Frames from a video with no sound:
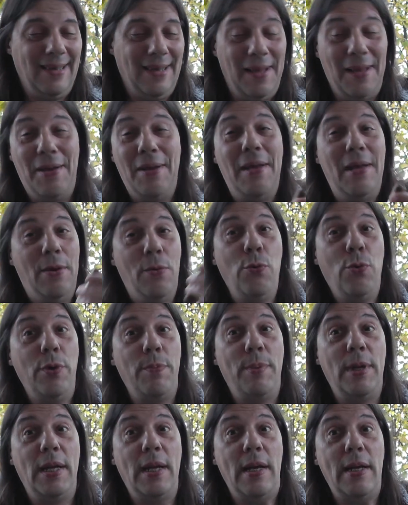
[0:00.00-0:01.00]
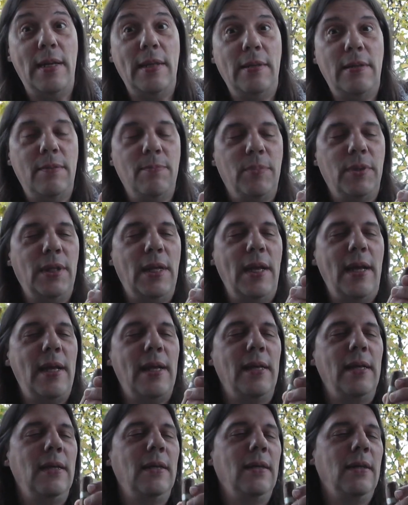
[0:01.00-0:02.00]
It would be nice, but
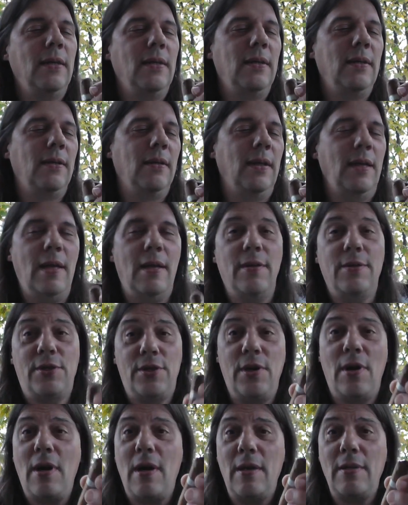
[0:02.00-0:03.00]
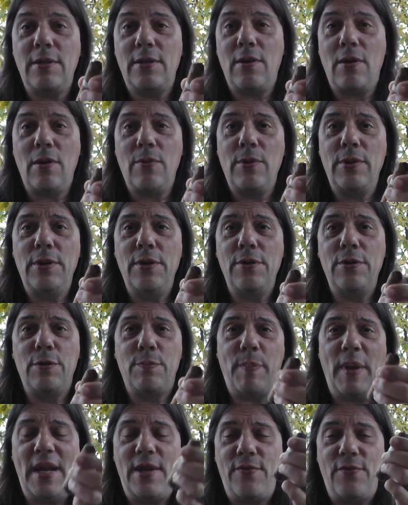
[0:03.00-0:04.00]
hey, you know, I'll start one of those
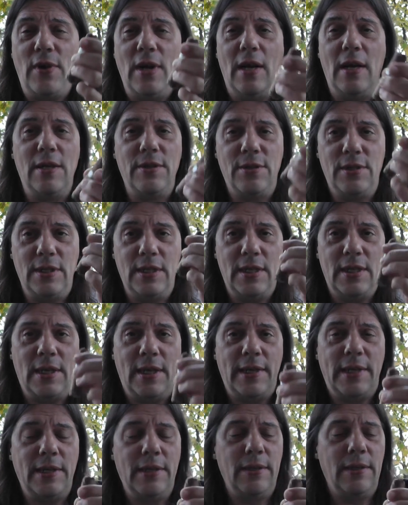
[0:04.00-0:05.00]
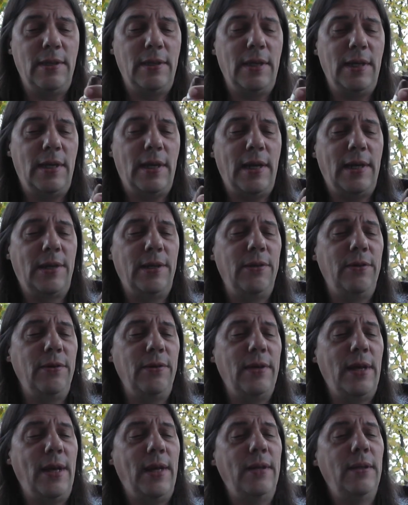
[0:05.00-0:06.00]
Patreons, and then I can
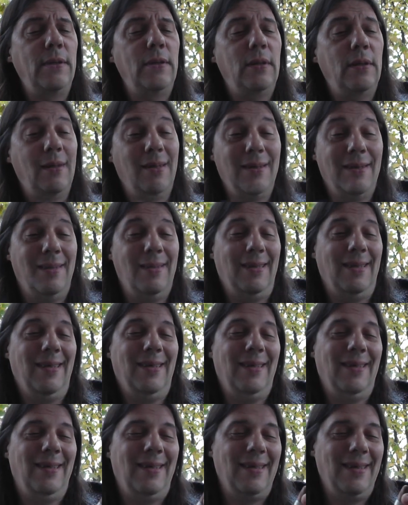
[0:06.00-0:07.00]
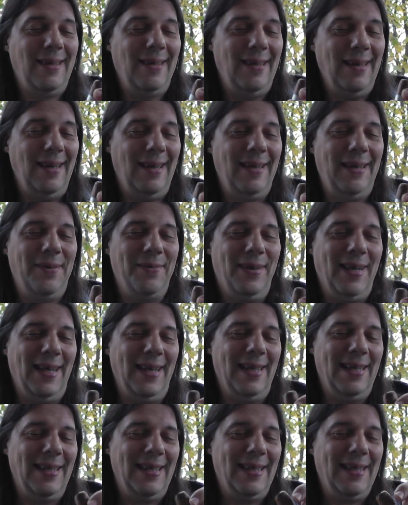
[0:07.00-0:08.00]
do that.
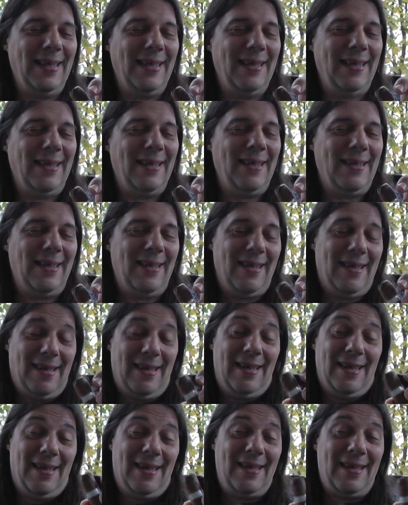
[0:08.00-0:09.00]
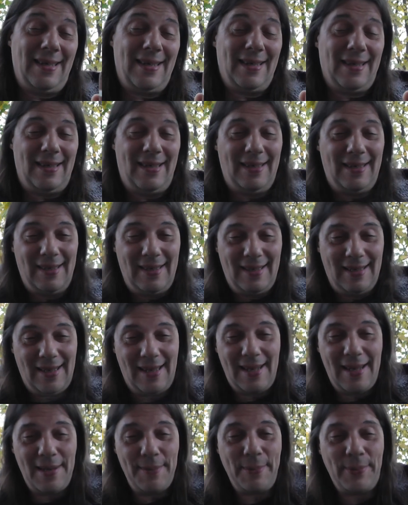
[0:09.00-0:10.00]
Anyway,
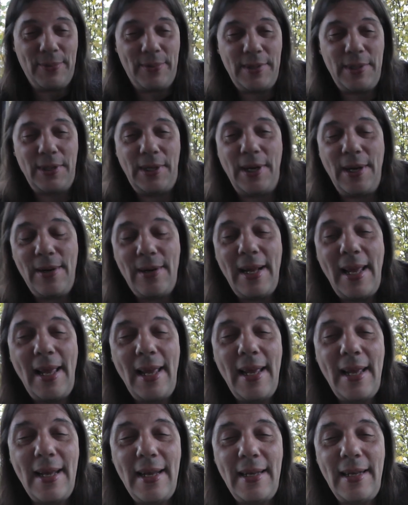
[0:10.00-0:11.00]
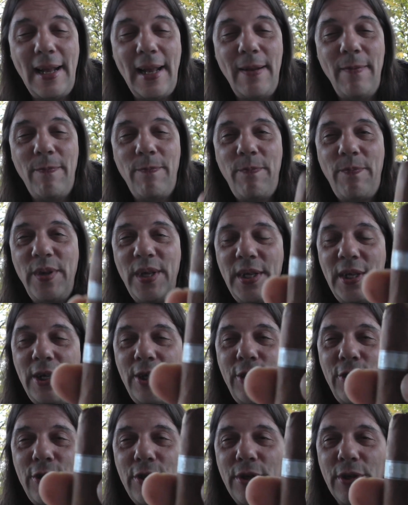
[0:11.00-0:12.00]
I am going to go ahead and
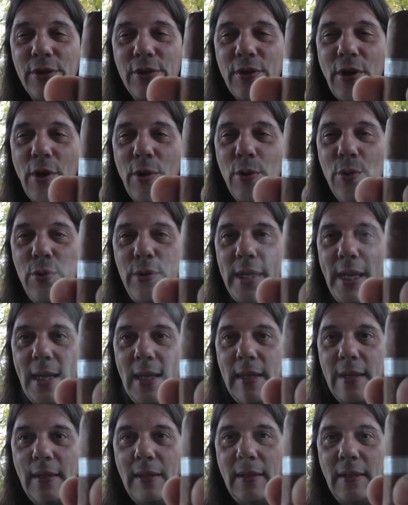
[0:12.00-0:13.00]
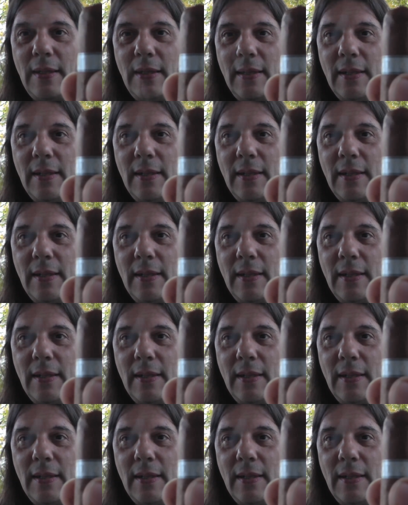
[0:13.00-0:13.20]
finish this O10,